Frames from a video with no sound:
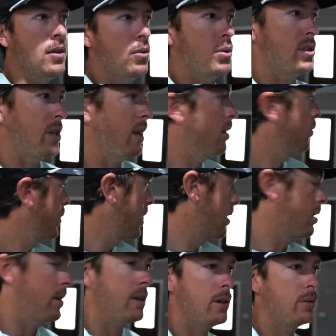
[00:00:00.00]
What's kind of
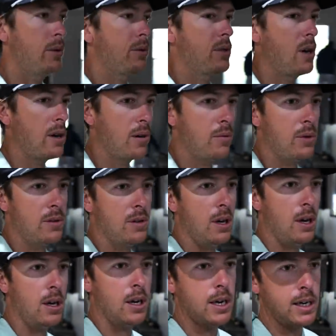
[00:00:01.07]
weird, you know, we were talking with
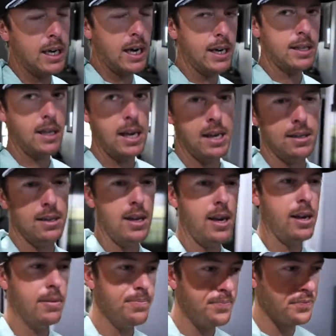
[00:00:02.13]
a guide last
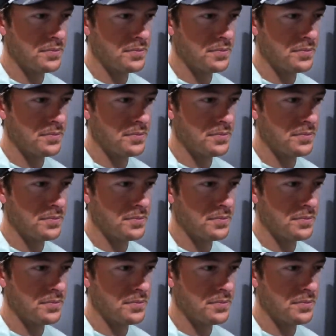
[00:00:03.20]
night